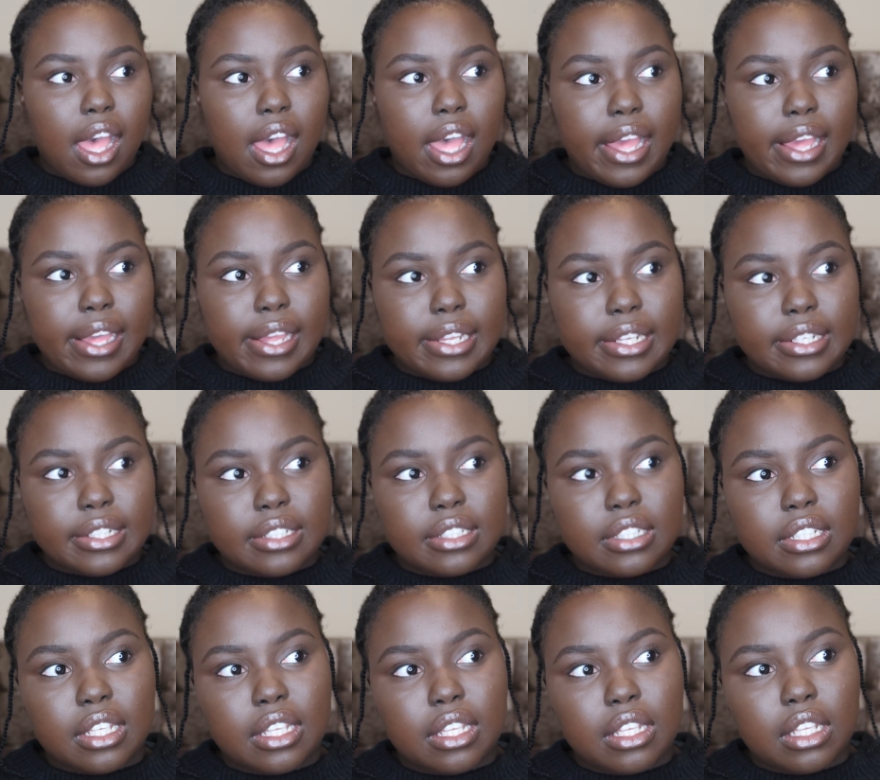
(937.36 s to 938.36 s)

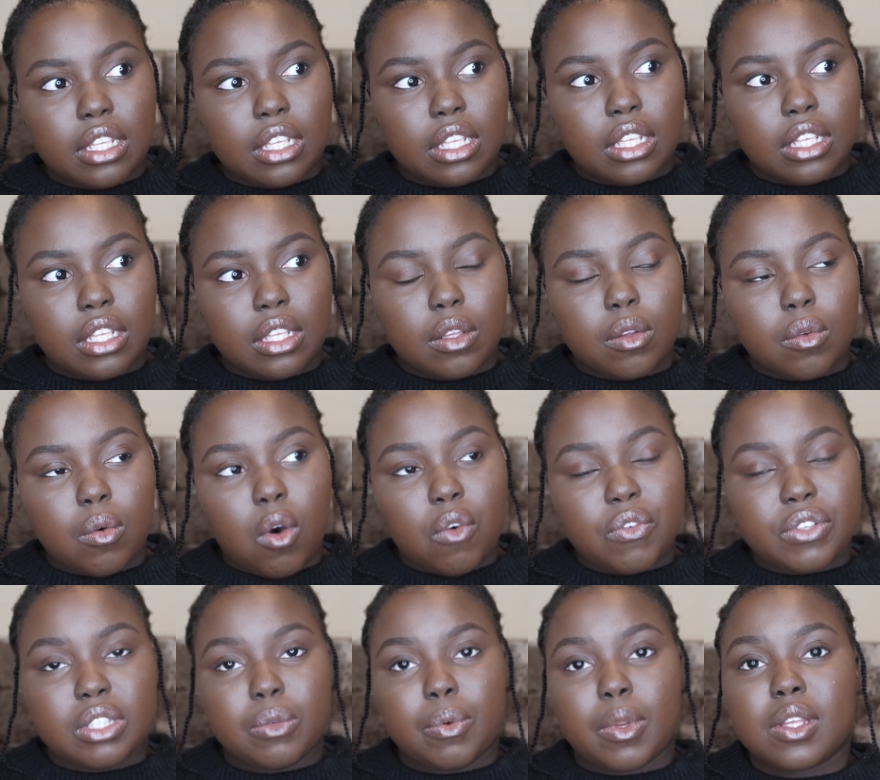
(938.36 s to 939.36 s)
And
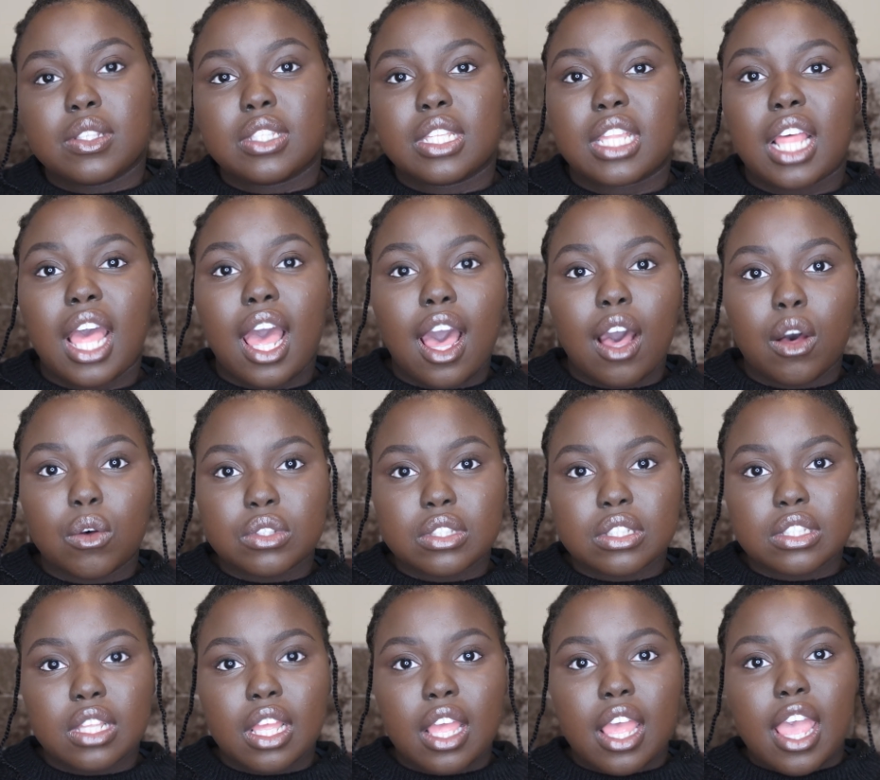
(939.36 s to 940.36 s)
obviously when I was at the
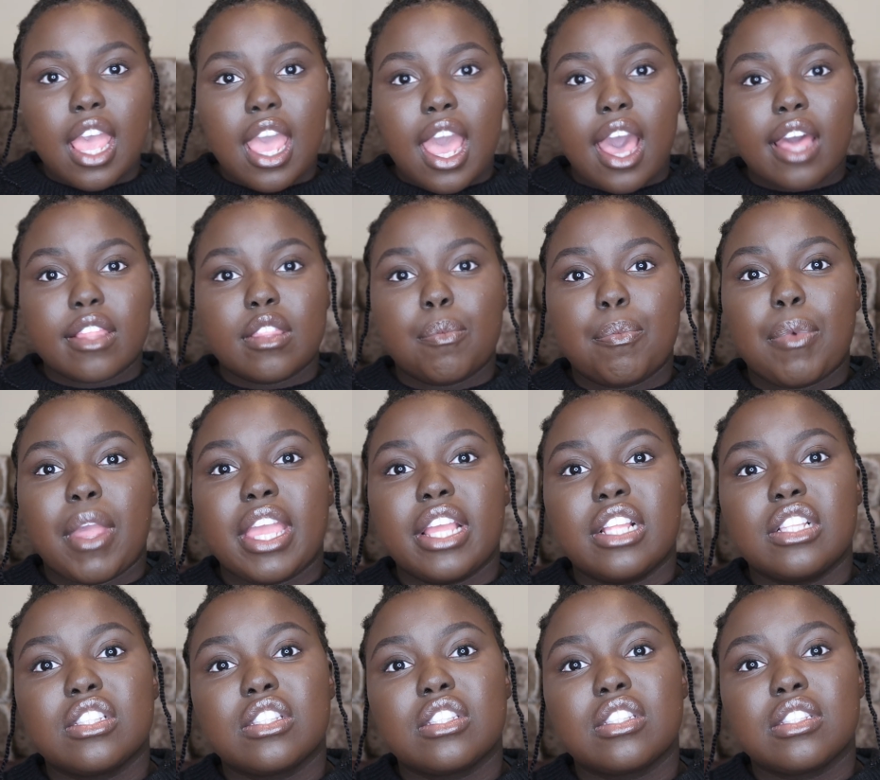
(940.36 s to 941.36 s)
house and the
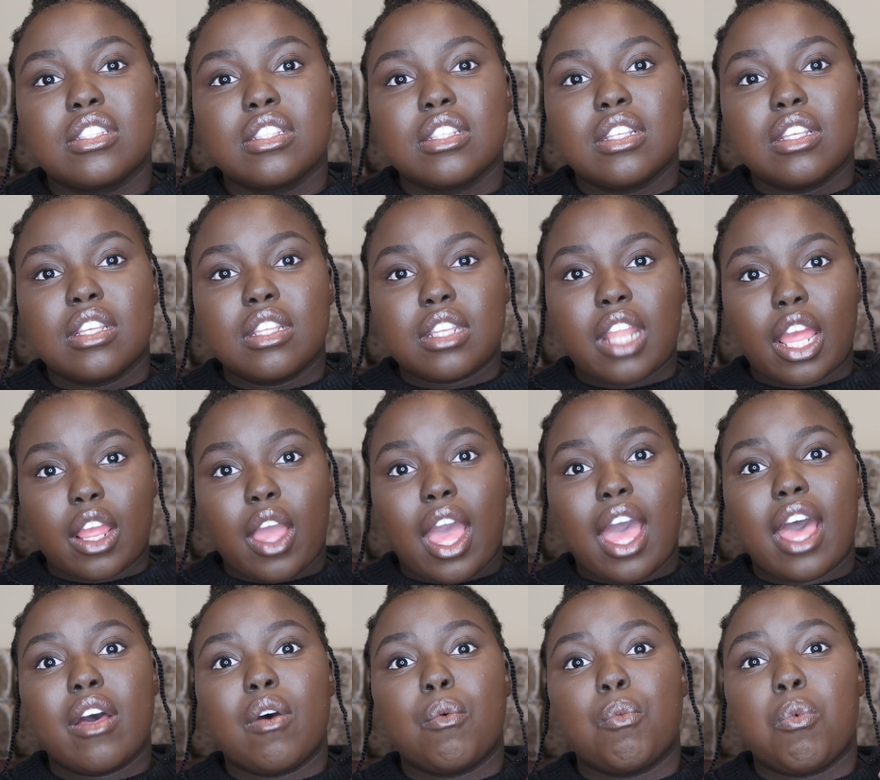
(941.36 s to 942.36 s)
pains, like
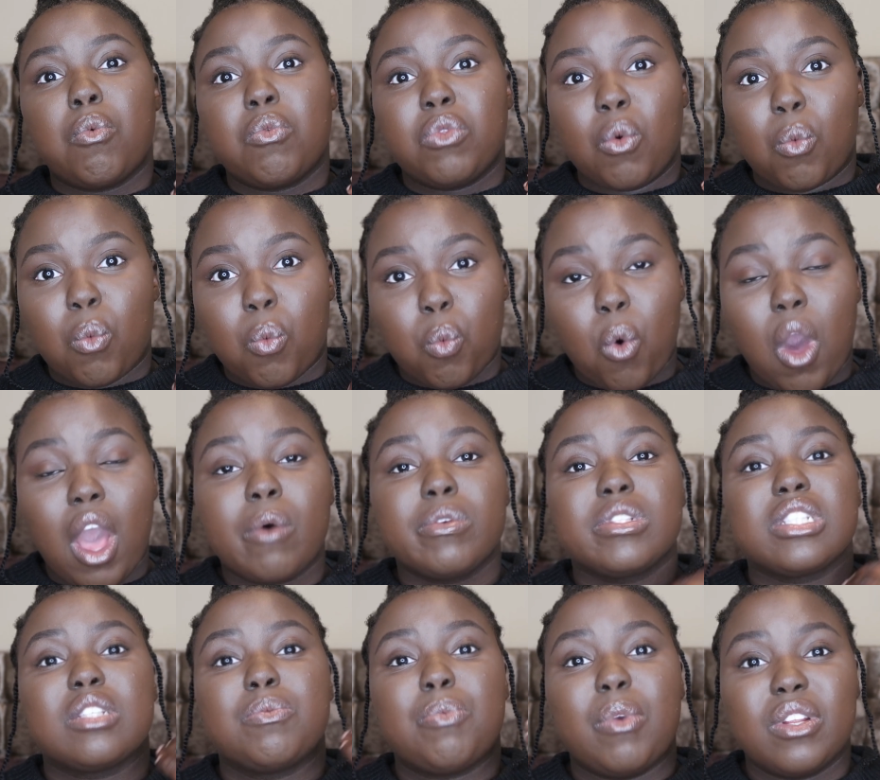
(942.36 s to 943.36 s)
what I
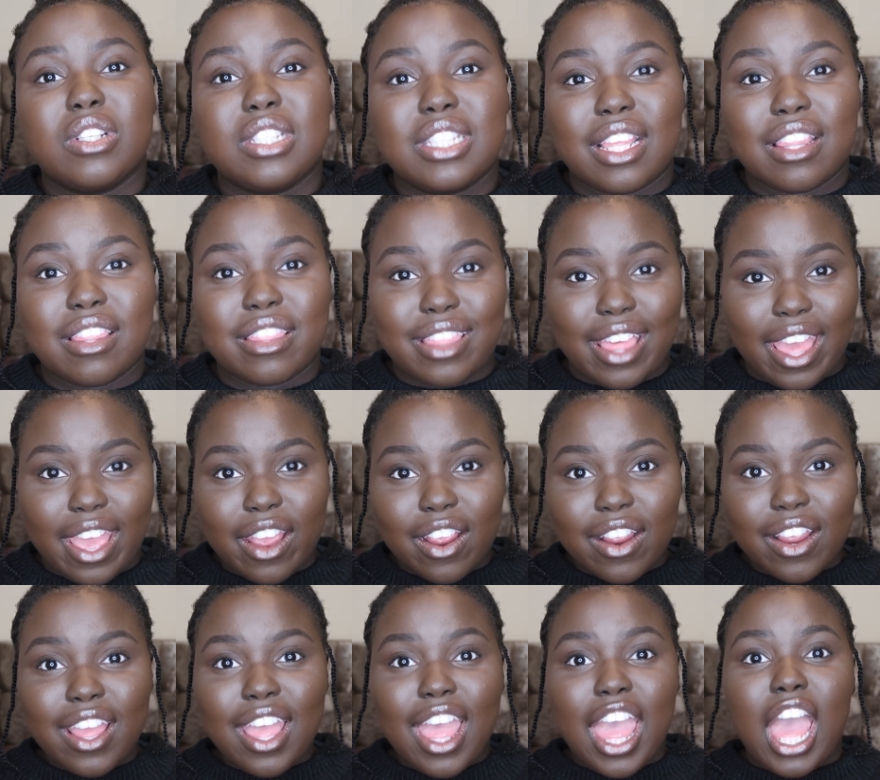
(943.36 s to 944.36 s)
was experiencing
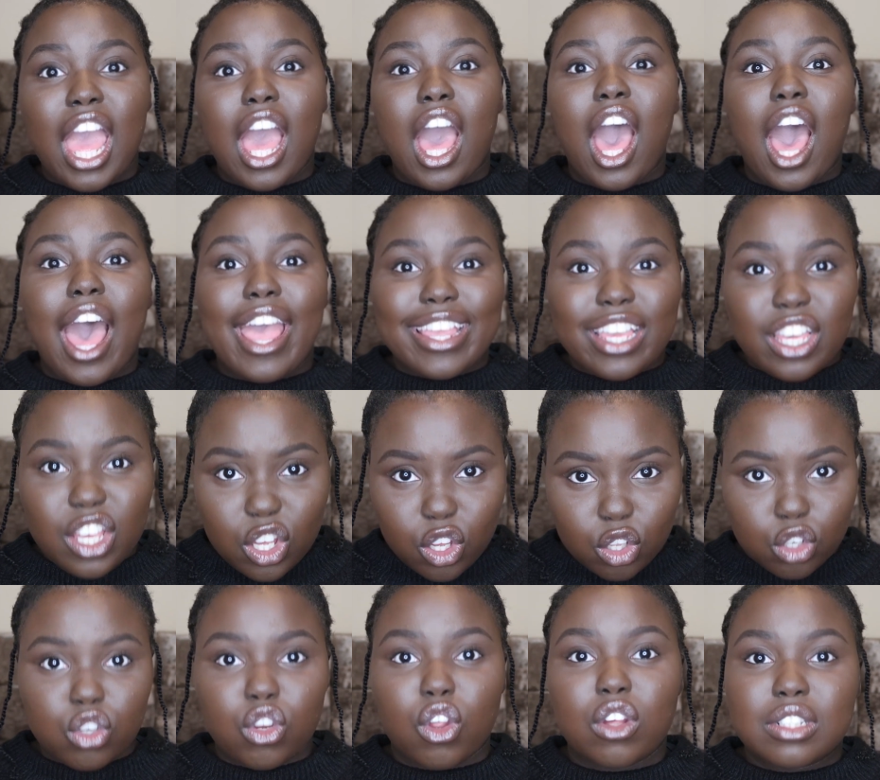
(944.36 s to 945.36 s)
there, I
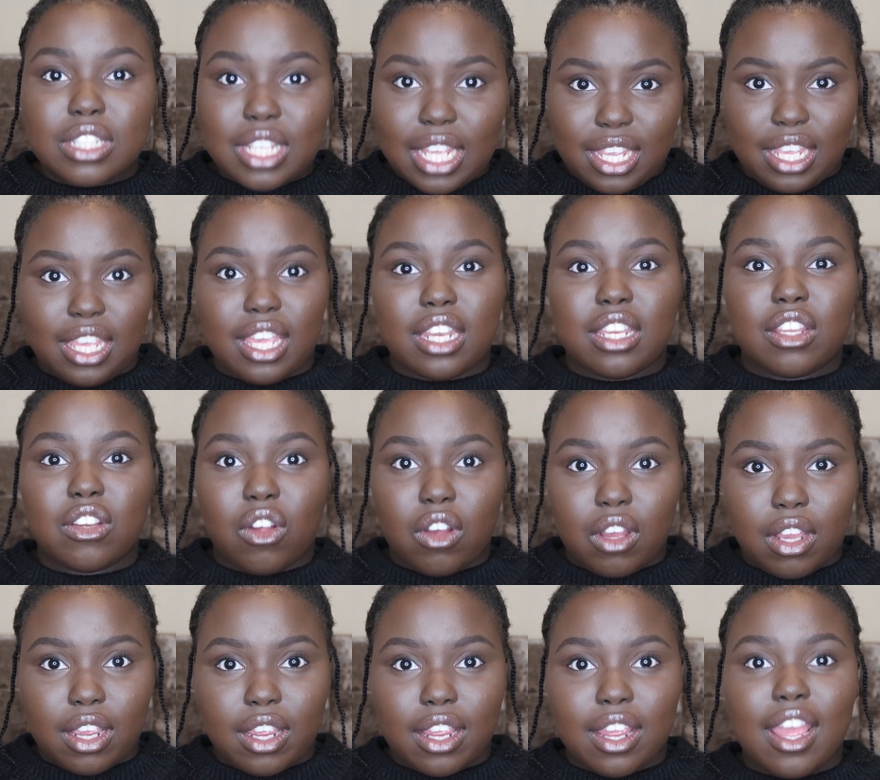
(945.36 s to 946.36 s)
could not take it any
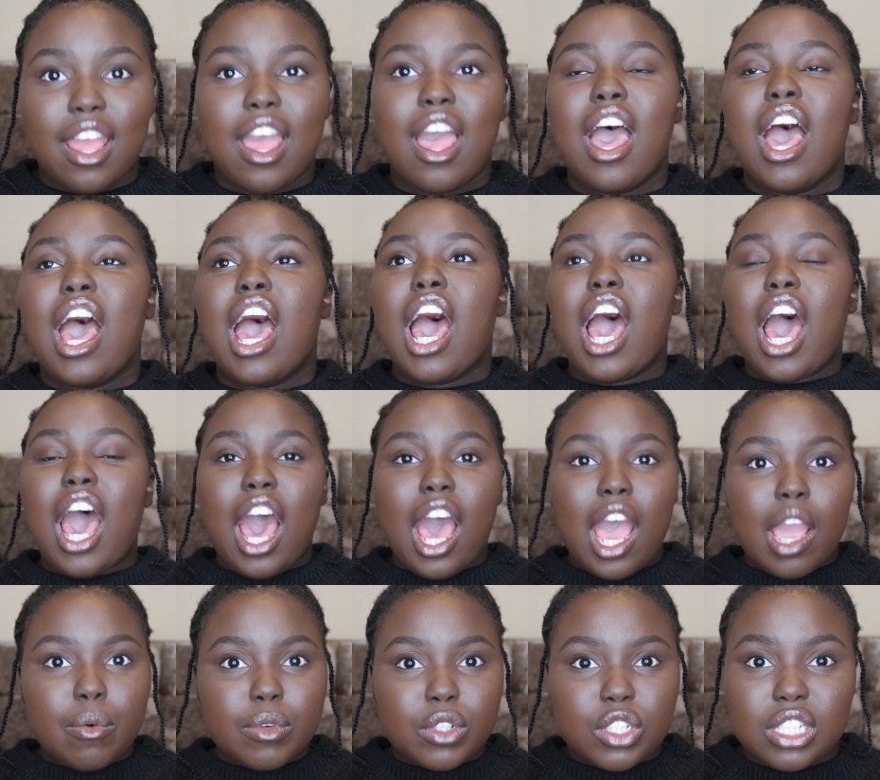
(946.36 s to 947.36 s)
longer.
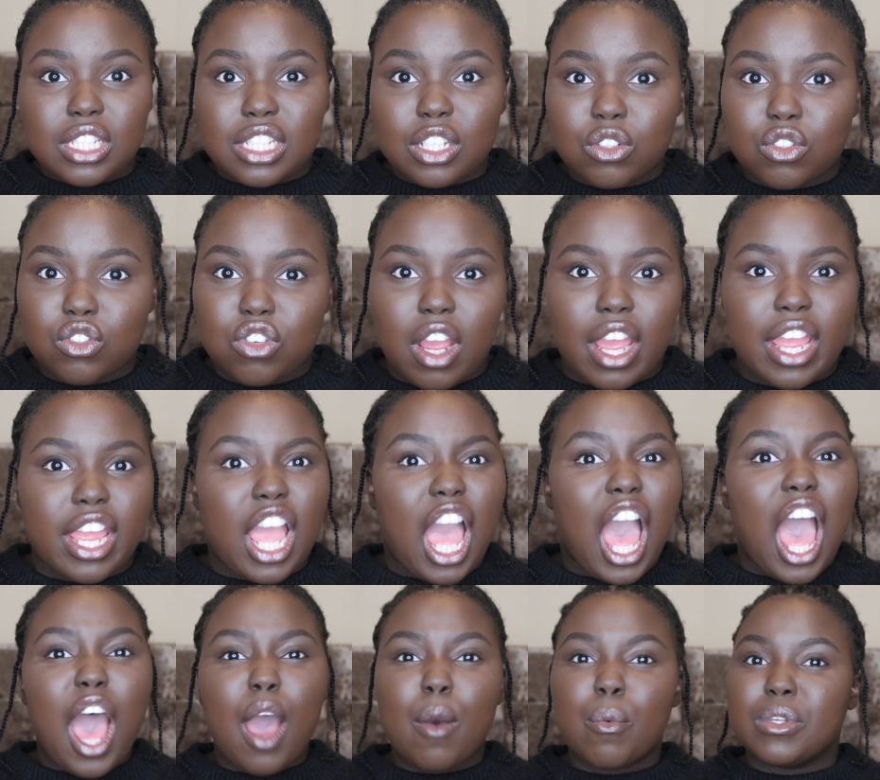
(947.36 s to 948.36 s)
I was still trying.
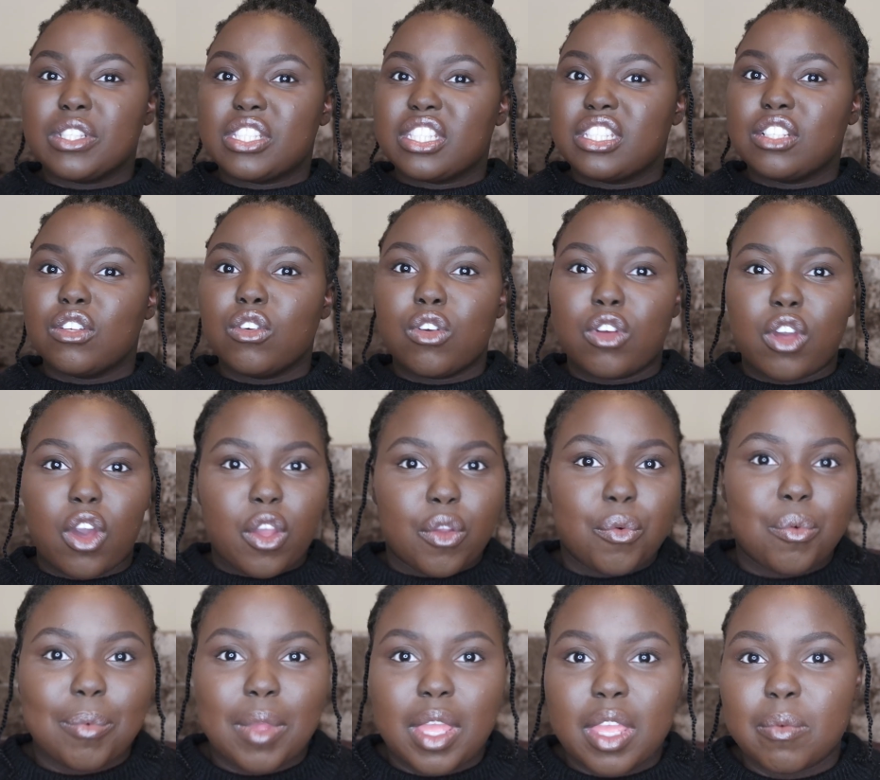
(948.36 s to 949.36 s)
I was still
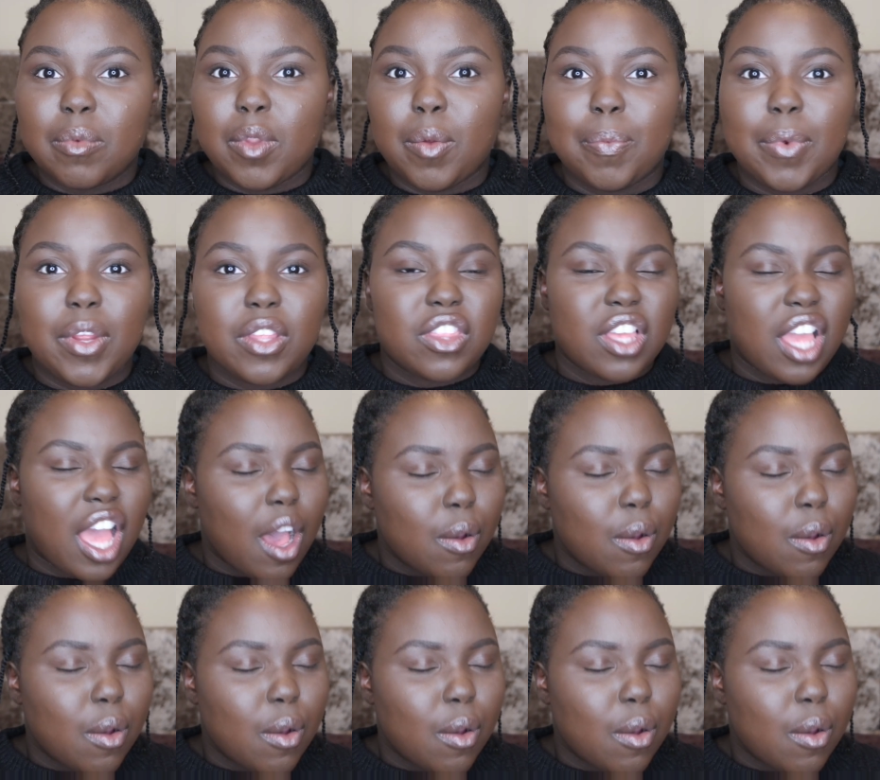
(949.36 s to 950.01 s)
going with my hypnobirthing.